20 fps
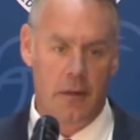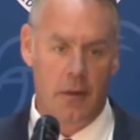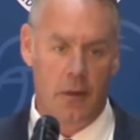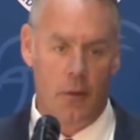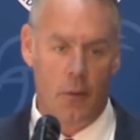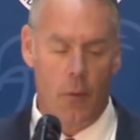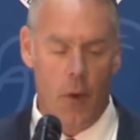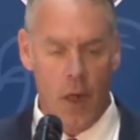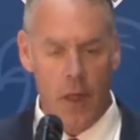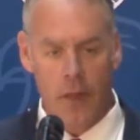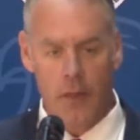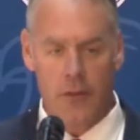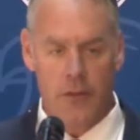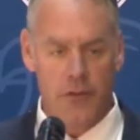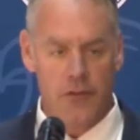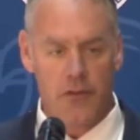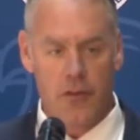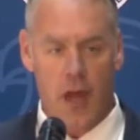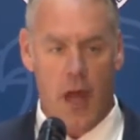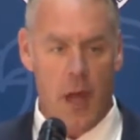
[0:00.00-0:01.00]
Rather
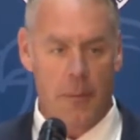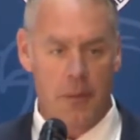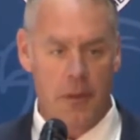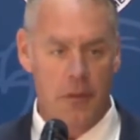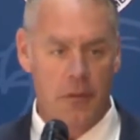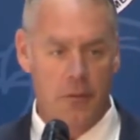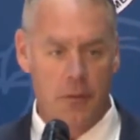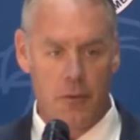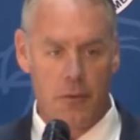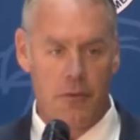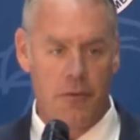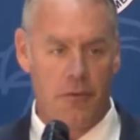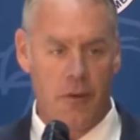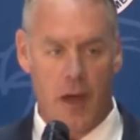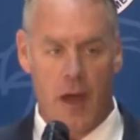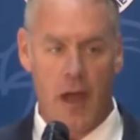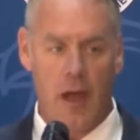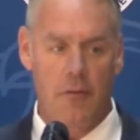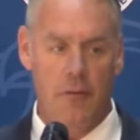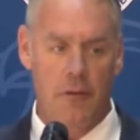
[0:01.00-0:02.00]
than shopping through
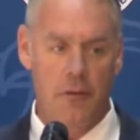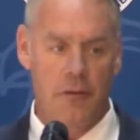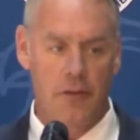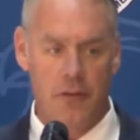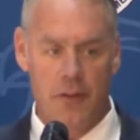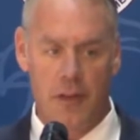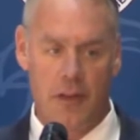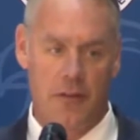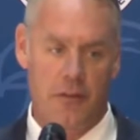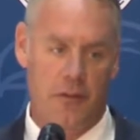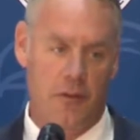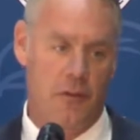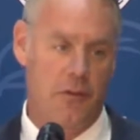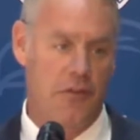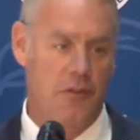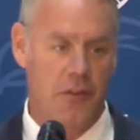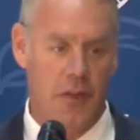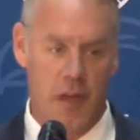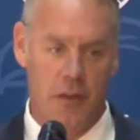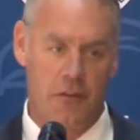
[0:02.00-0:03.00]
5 or 6 or
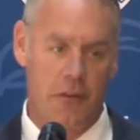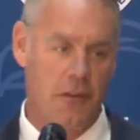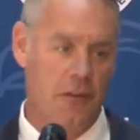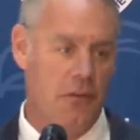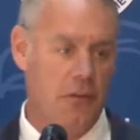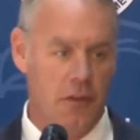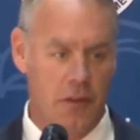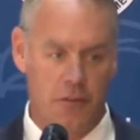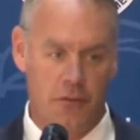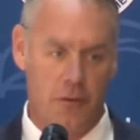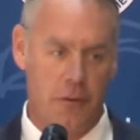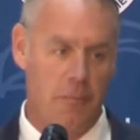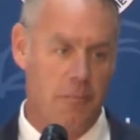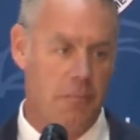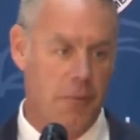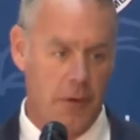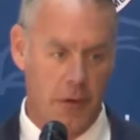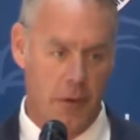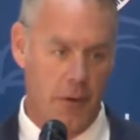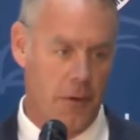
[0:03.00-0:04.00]
7
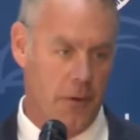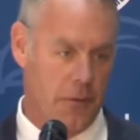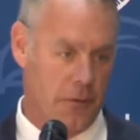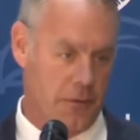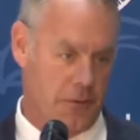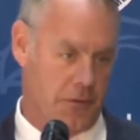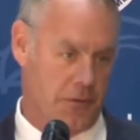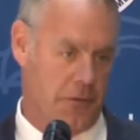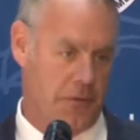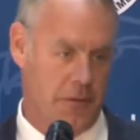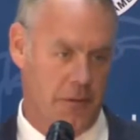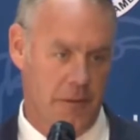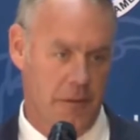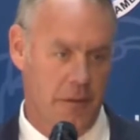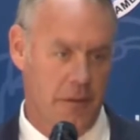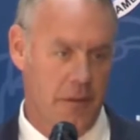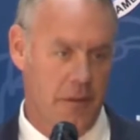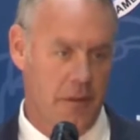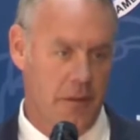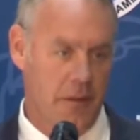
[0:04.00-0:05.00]
different bureaus
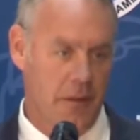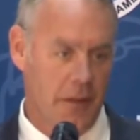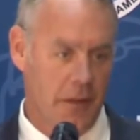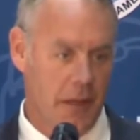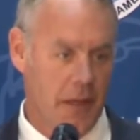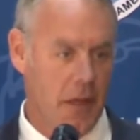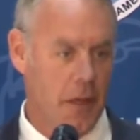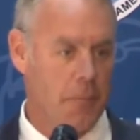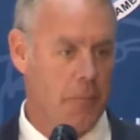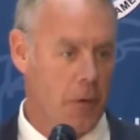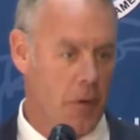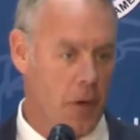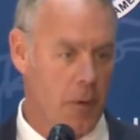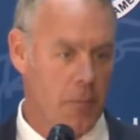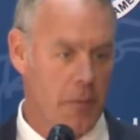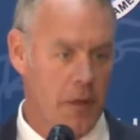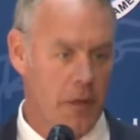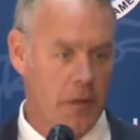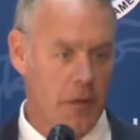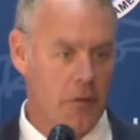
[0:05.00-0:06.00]
to get a
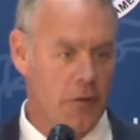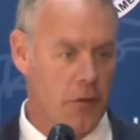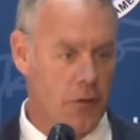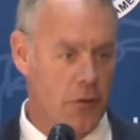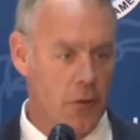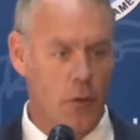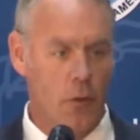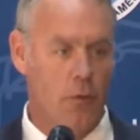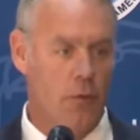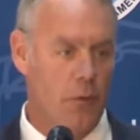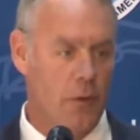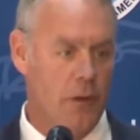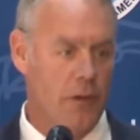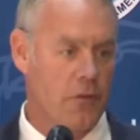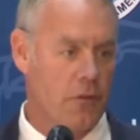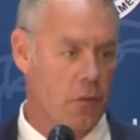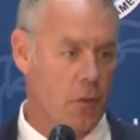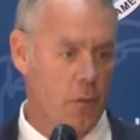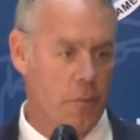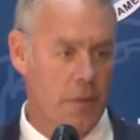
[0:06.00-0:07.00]
permit, 2 of
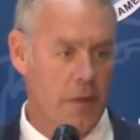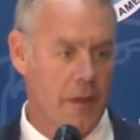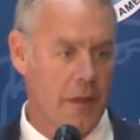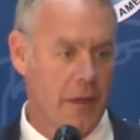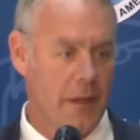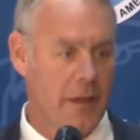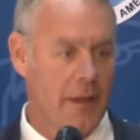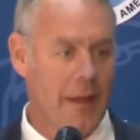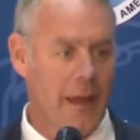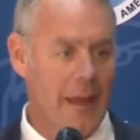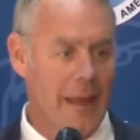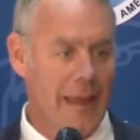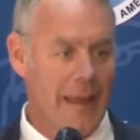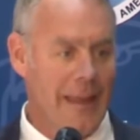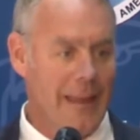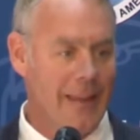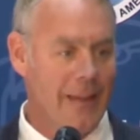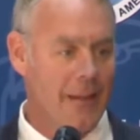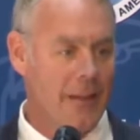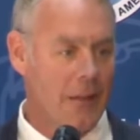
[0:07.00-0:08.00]
which will be
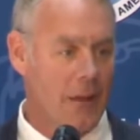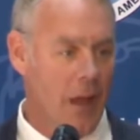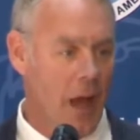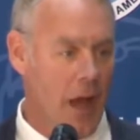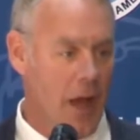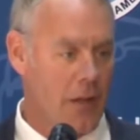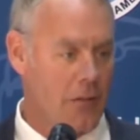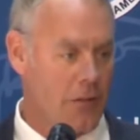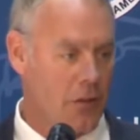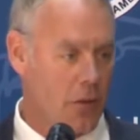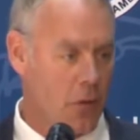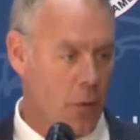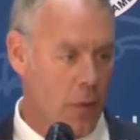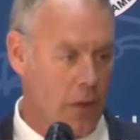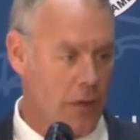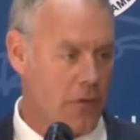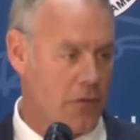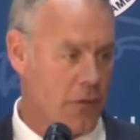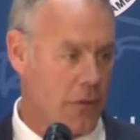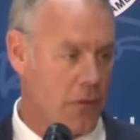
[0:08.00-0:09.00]

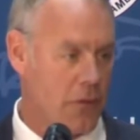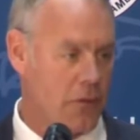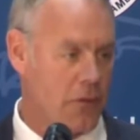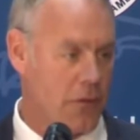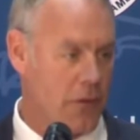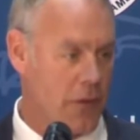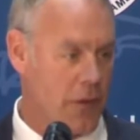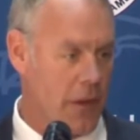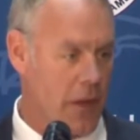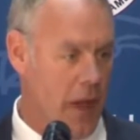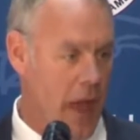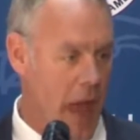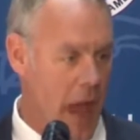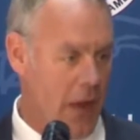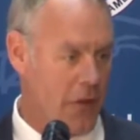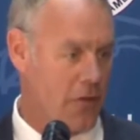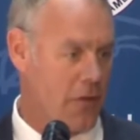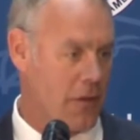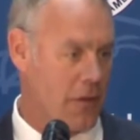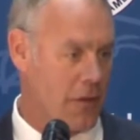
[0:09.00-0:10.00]
inconsequential to the
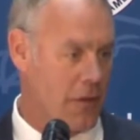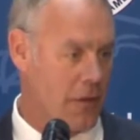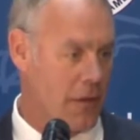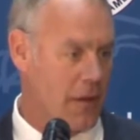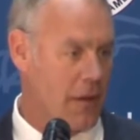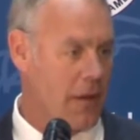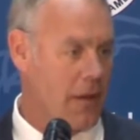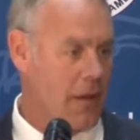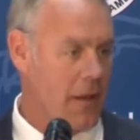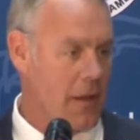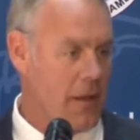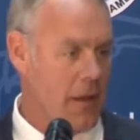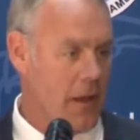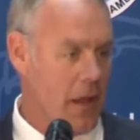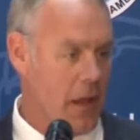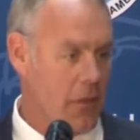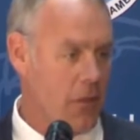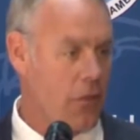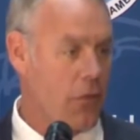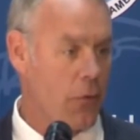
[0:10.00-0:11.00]
action,
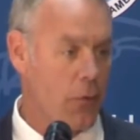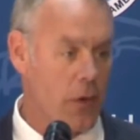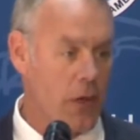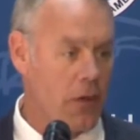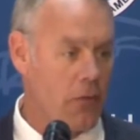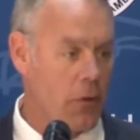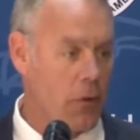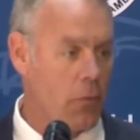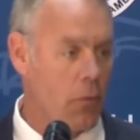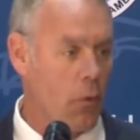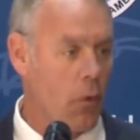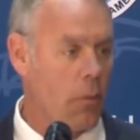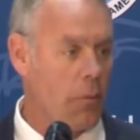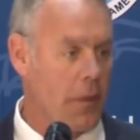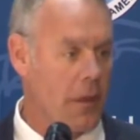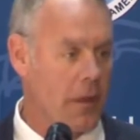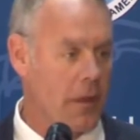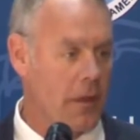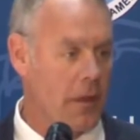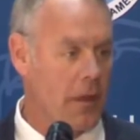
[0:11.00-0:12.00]
and 3 of them will
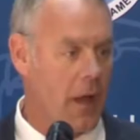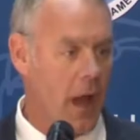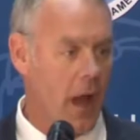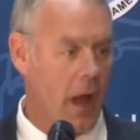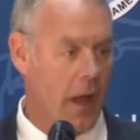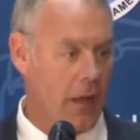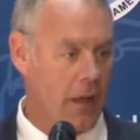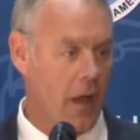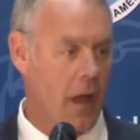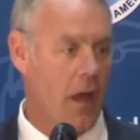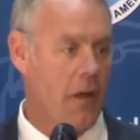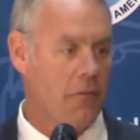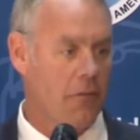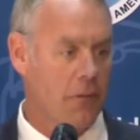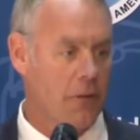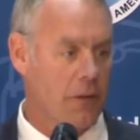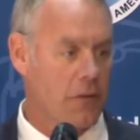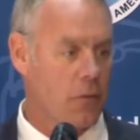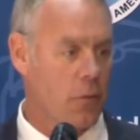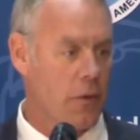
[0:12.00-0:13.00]
be a
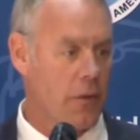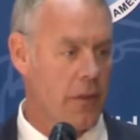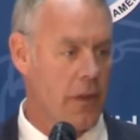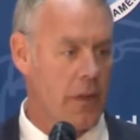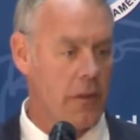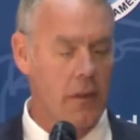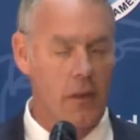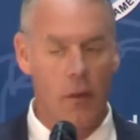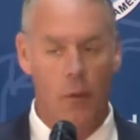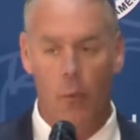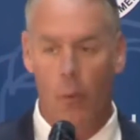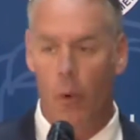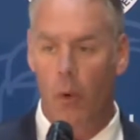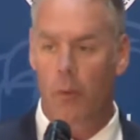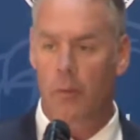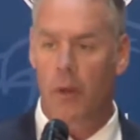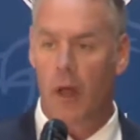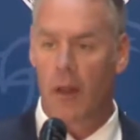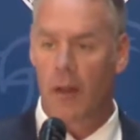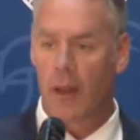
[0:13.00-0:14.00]
conflict within that
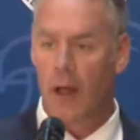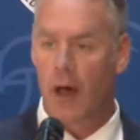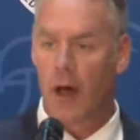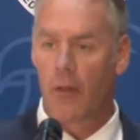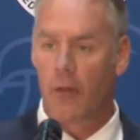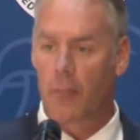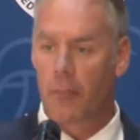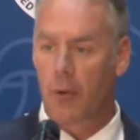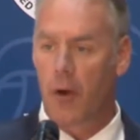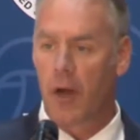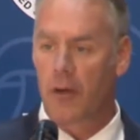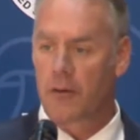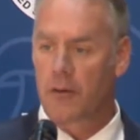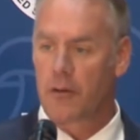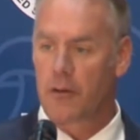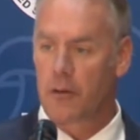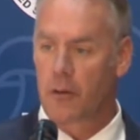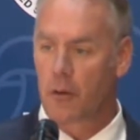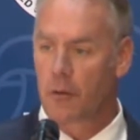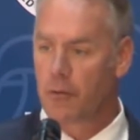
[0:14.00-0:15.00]
won't allow the project
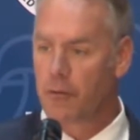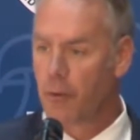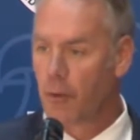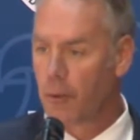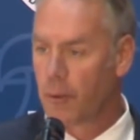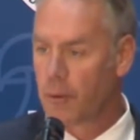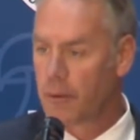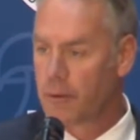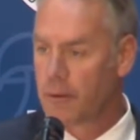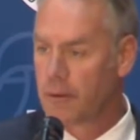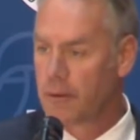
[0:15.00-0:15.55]
to go forward.